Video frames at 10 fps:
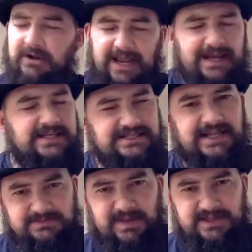Okay,
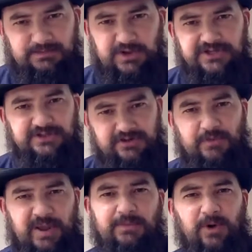let's make this personal. There
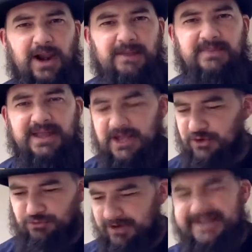are people like me
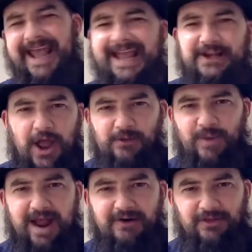who are getting
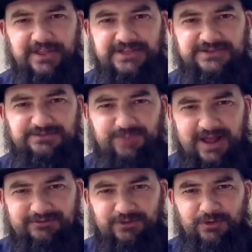nowhere on this
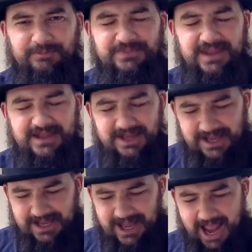platform.
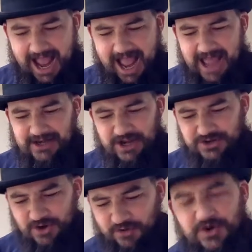
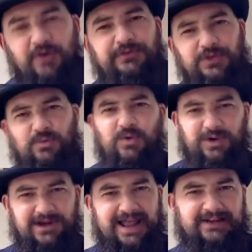And not for the
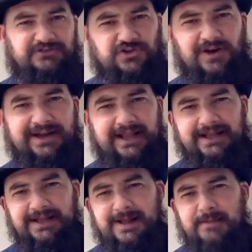lack of
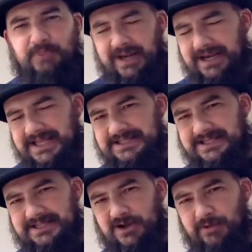trying, but at least
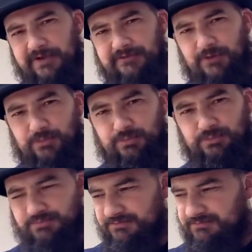it's coming from
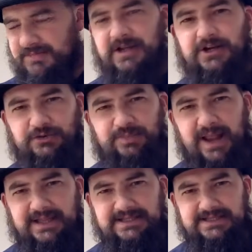a good
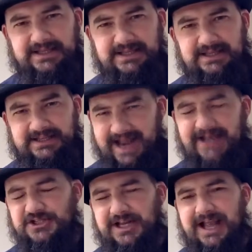place that
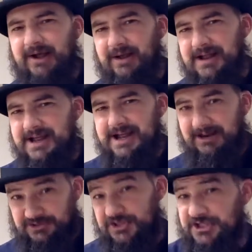actually I
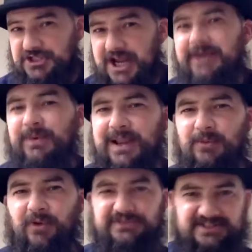just generally
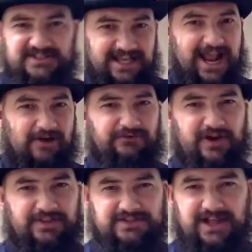want to see how far
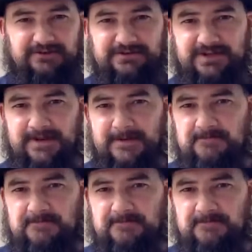this goes.